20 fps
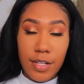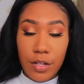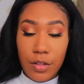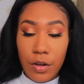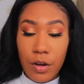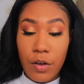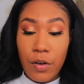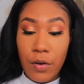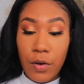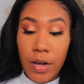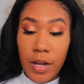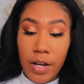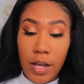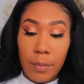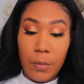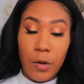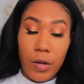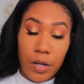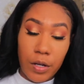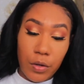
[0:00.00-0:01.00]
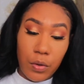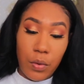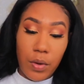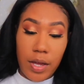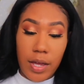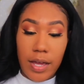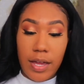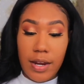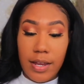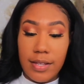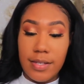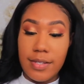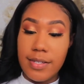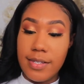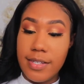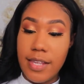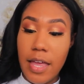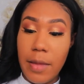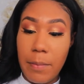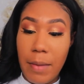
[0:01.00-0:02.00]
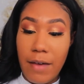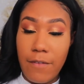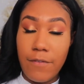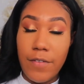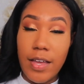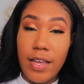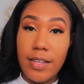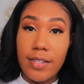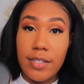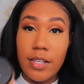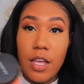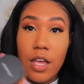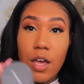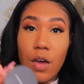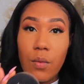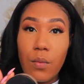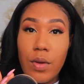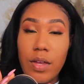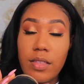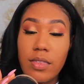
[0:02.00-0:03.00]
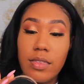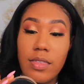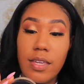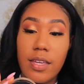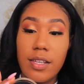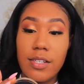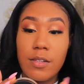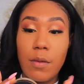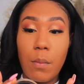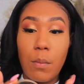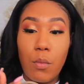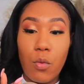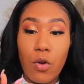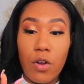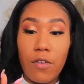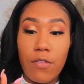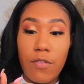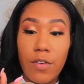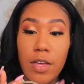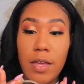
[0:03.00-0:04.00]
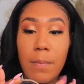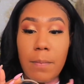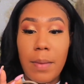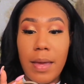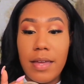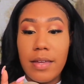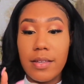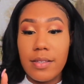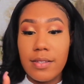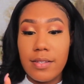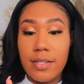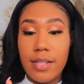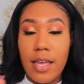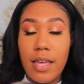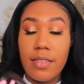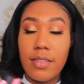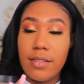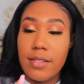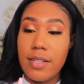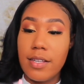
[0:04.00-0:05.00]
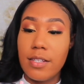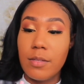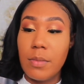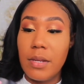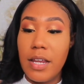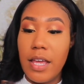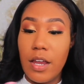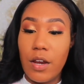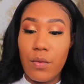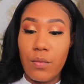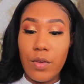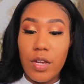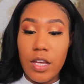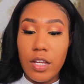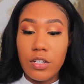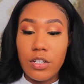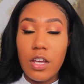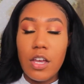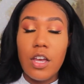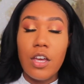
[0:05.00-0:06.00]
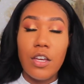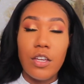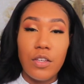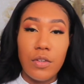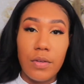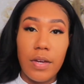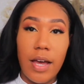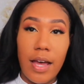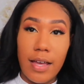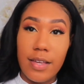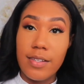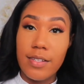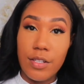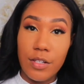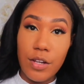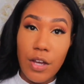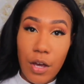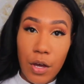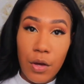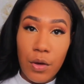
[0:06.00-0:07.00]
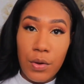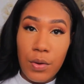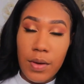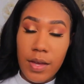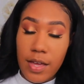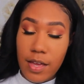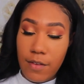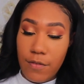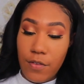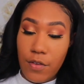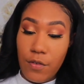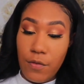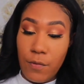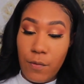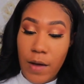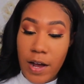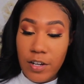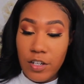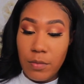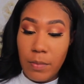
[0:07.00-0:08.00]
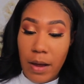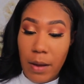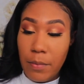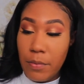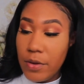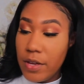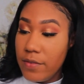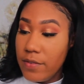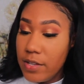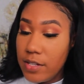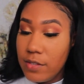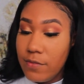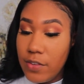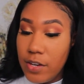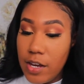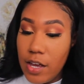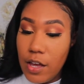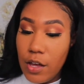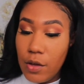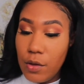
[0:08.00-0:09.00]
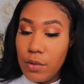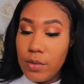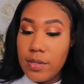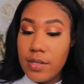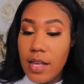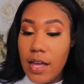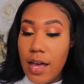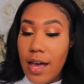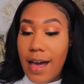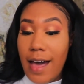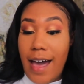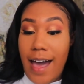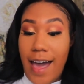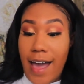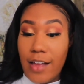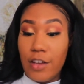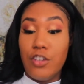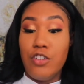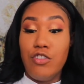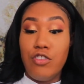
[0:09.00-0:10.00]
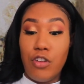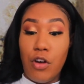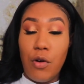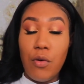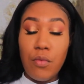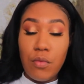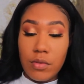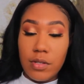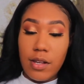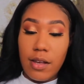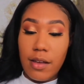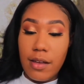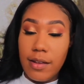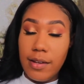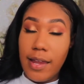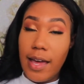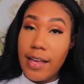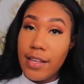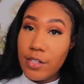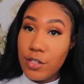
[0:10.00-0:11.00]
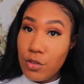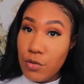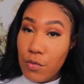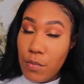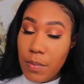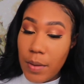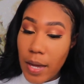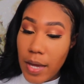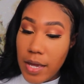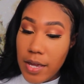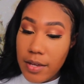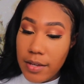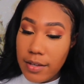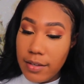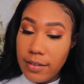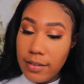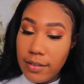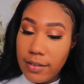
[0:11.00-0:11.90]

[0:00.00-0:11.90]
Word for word: concealer on, I'm gonna go ahead and set my face with this Morphe baking set. This is Banana Rich. You guys know, if you've watched my previous videos, I don't like to bake.